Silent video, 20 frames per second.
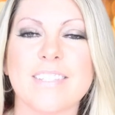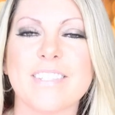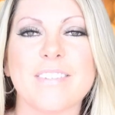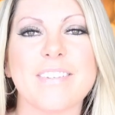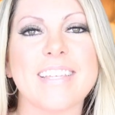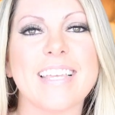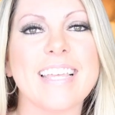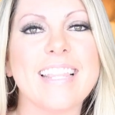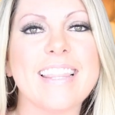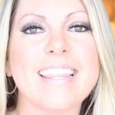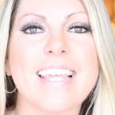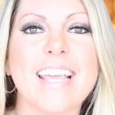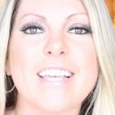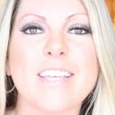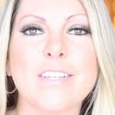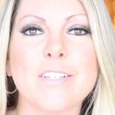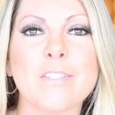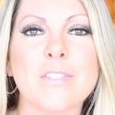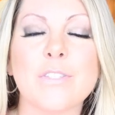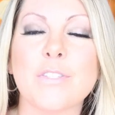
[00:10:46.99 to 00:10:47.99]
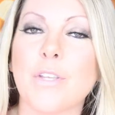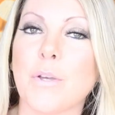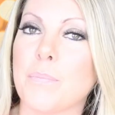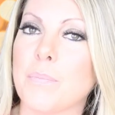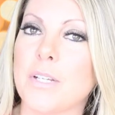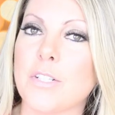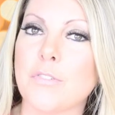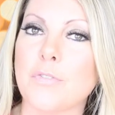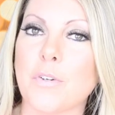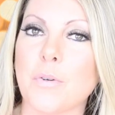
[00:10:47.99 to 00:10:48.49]
So again, thank you so
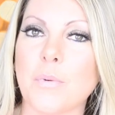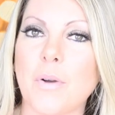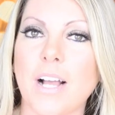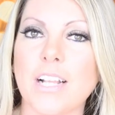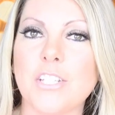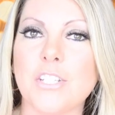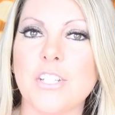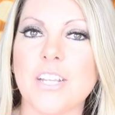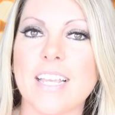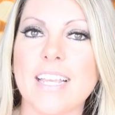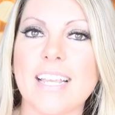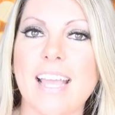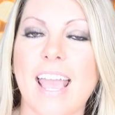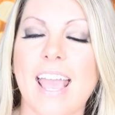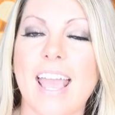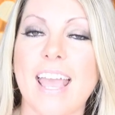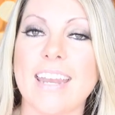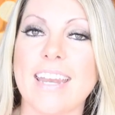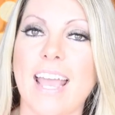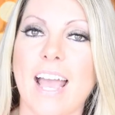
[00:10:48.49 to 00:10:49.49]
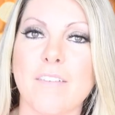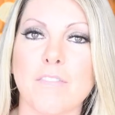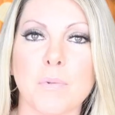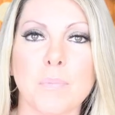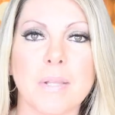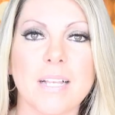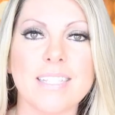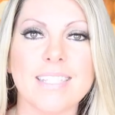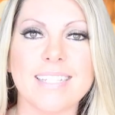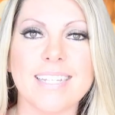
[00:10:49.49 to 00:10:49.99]
much for watching and have a
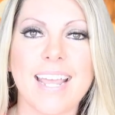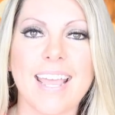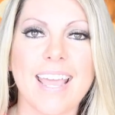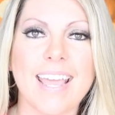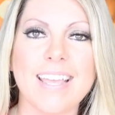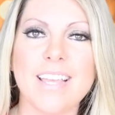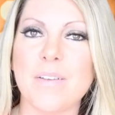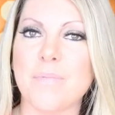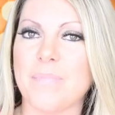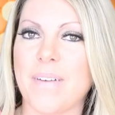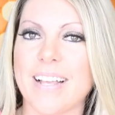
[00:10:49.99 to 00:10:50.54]
blessed day.